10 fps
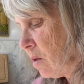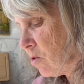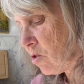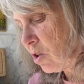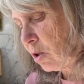
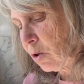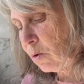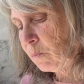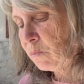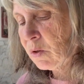
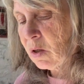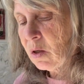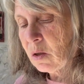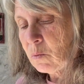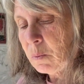So
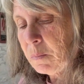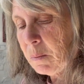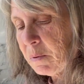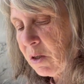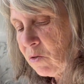we're
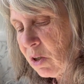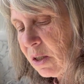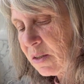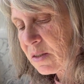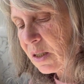being
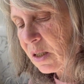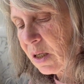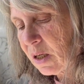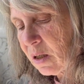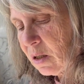realistic
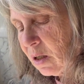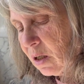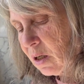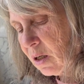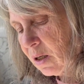here,
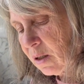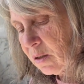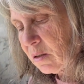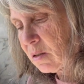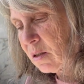
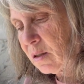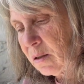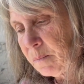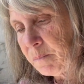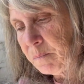and I